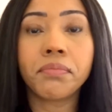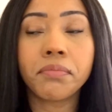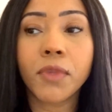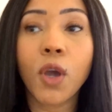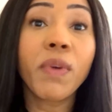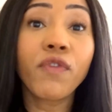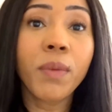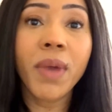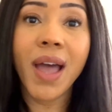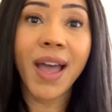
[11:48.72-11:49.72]
Coming
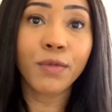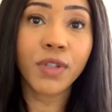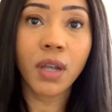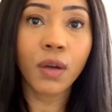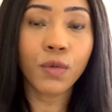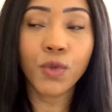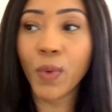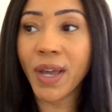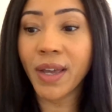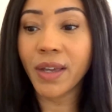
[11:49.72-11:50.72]
from a household
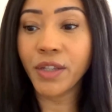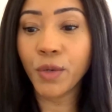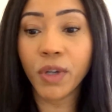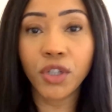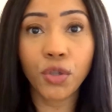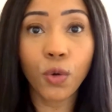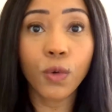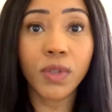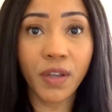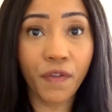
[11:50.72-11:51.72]
where you are
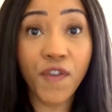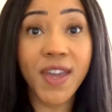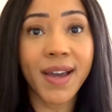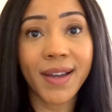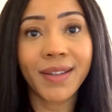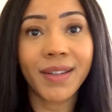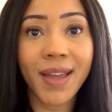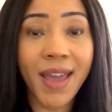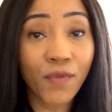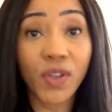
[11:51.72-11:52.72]
taught to fear
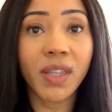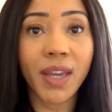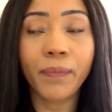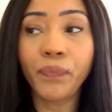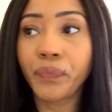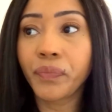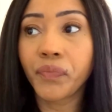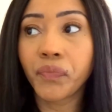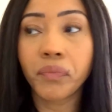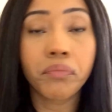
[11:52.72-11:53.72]
everything,
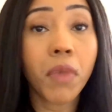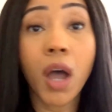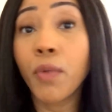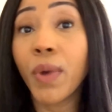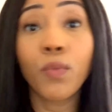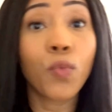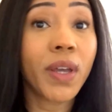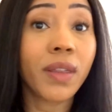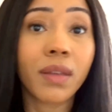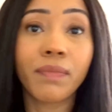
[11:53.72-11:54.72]
I went
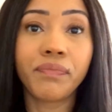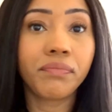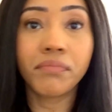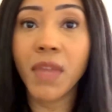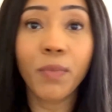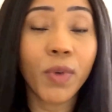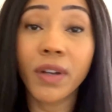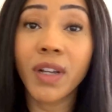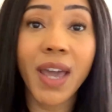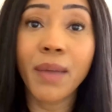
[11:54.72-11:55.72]
with, we're
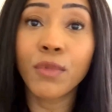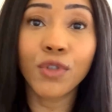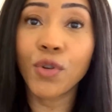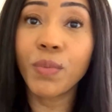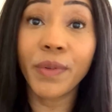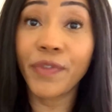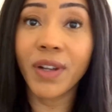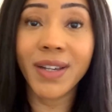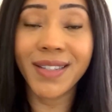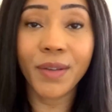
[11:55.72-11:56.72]
going to get in more trouble
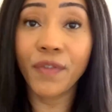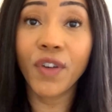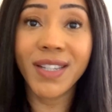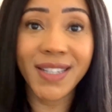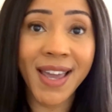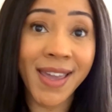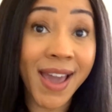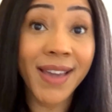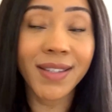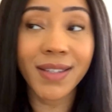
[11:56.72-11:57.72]
if I say
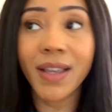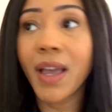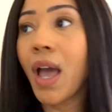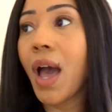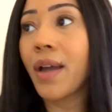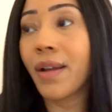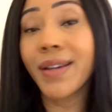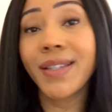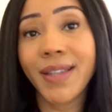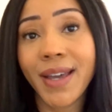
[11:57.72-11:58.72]
yes. And
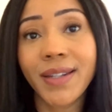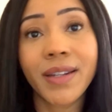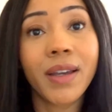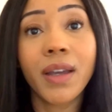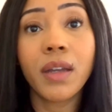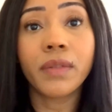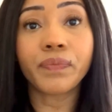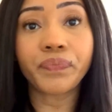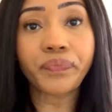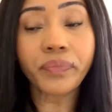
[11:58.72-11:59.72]
I said,
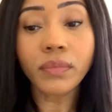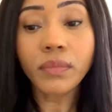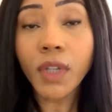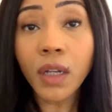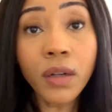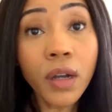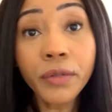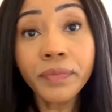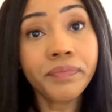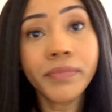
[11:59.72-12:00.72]

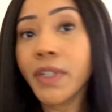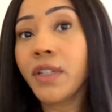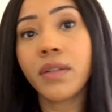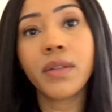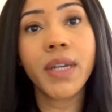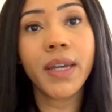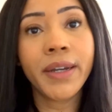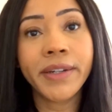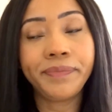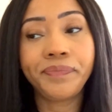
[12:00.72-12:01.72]
no, he doesn't hit her.